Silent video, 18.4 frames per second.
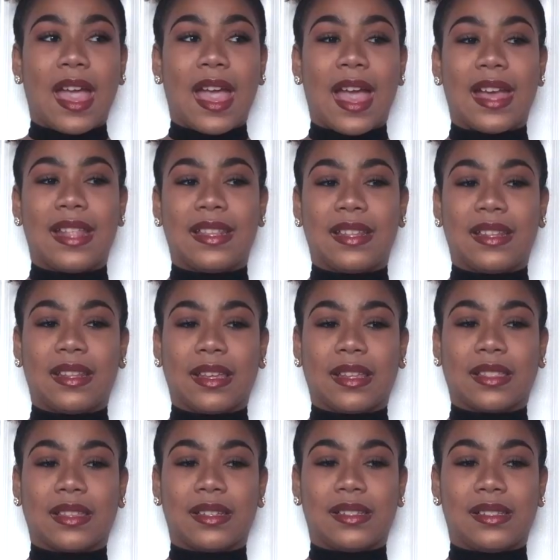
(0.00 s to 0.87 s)
And then
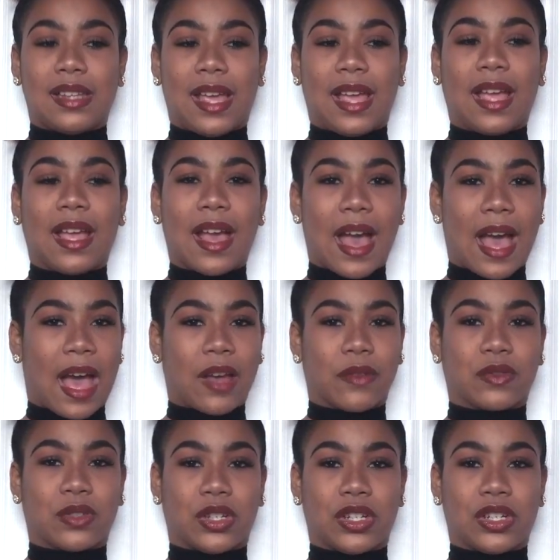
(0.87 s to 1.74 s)
like the day
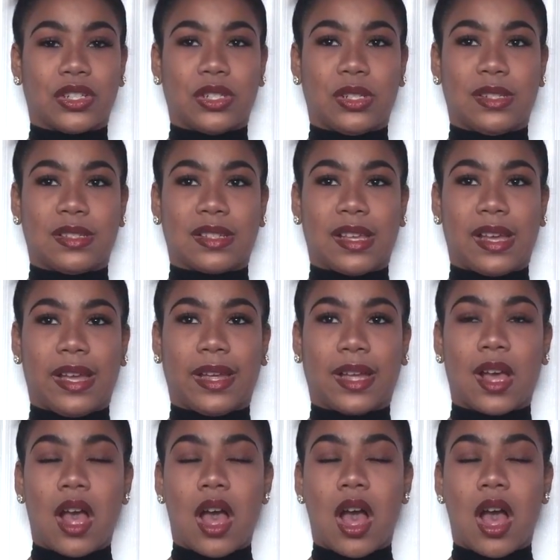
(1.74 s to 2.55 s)
after, she's like,